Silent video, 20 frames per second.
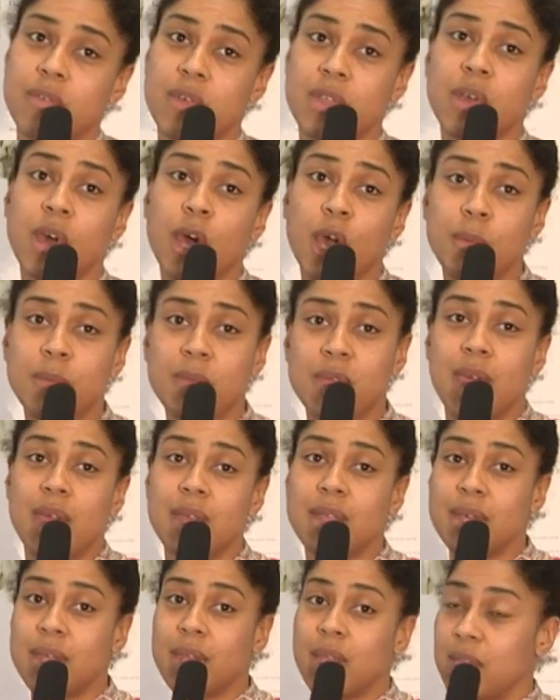The Times
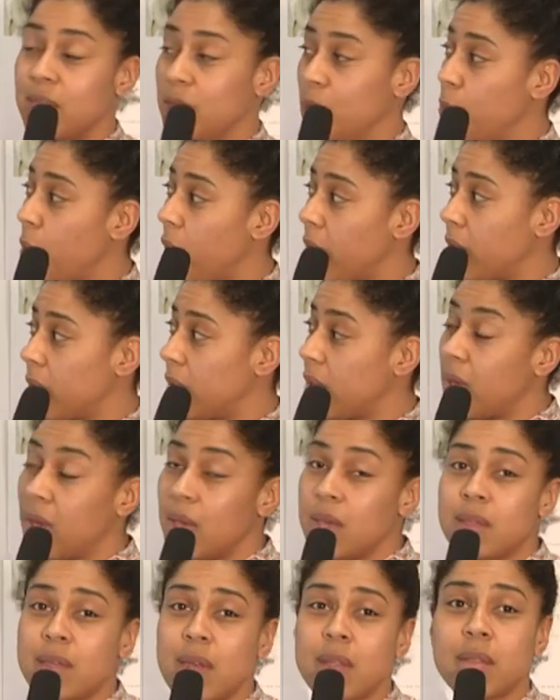1881
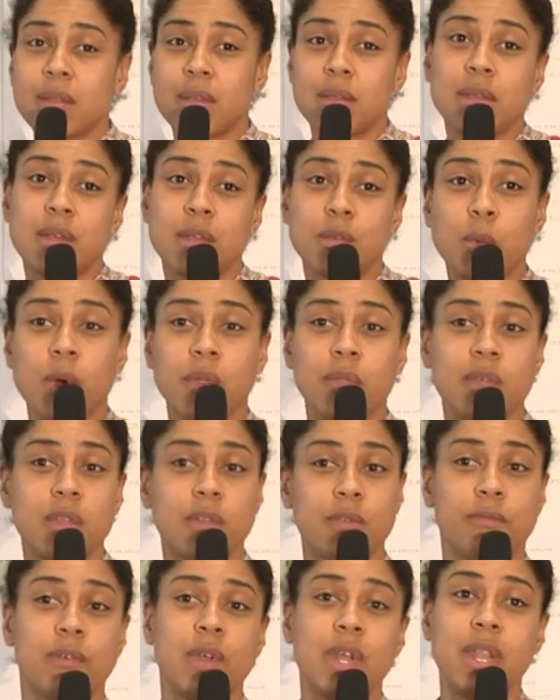census is one
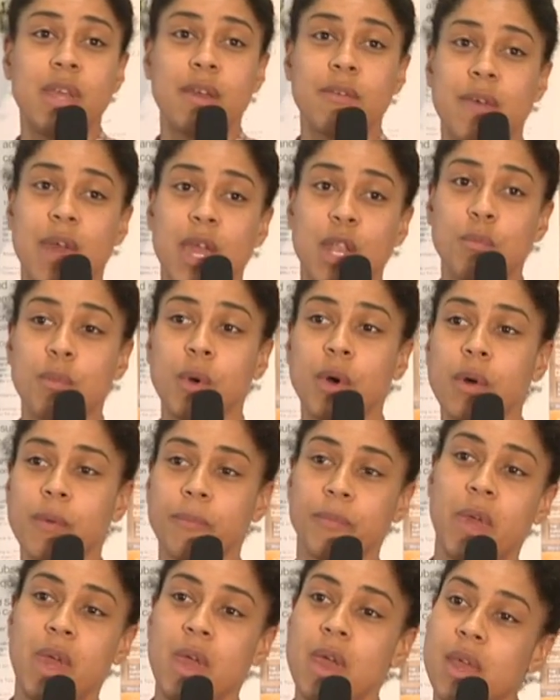that's freely available.